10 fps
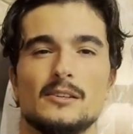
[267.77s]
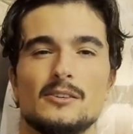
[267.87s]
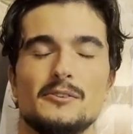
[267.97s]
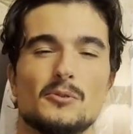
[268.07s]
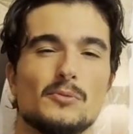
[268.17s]

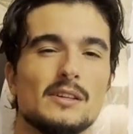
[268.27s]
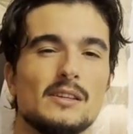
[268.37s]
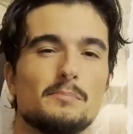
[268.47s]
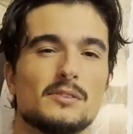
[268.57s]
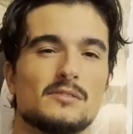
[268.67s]
You don't
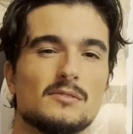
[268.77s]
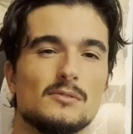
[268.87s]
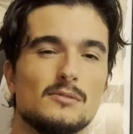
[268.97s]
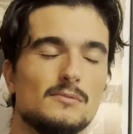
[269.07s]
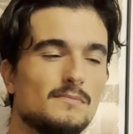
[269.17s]
really
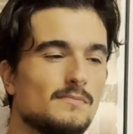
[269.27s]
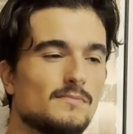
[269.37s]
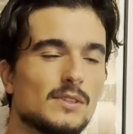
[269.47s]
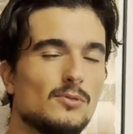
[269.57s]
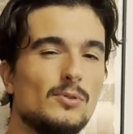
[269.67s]
pursue
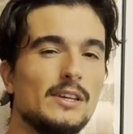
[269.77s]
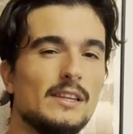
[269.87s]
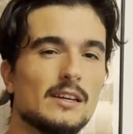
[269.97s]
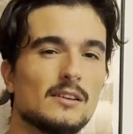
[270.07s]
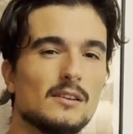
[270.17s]

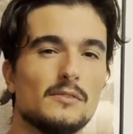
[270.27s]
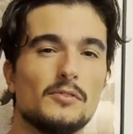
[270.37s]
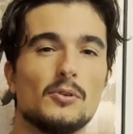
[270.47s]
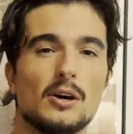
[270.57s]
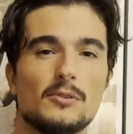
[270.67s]
reading of
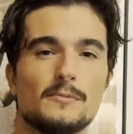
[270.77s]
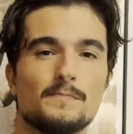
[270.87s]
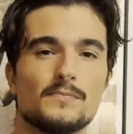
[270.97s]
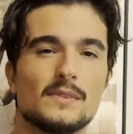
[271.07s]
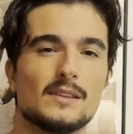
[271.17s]
your own.
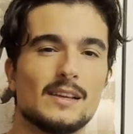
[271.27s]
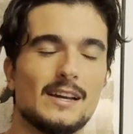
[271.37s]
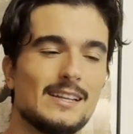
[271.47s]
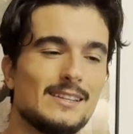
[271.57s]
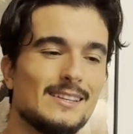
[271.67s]

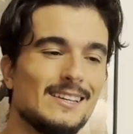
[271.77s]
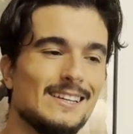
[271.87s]
And